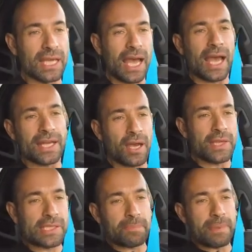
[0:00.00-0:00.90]
I know
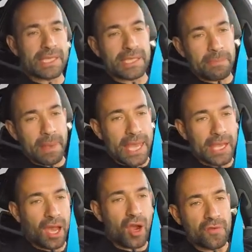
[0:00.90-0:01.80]
there's a big
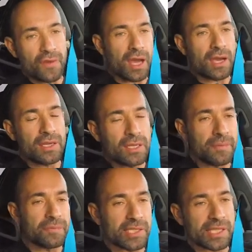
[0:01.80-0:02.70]
debate over
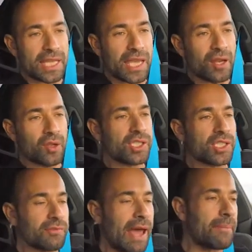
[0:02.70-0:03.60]
steel or
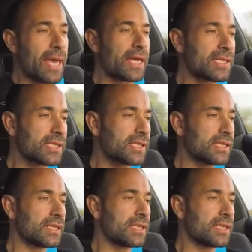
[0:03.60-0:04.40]
ceramics,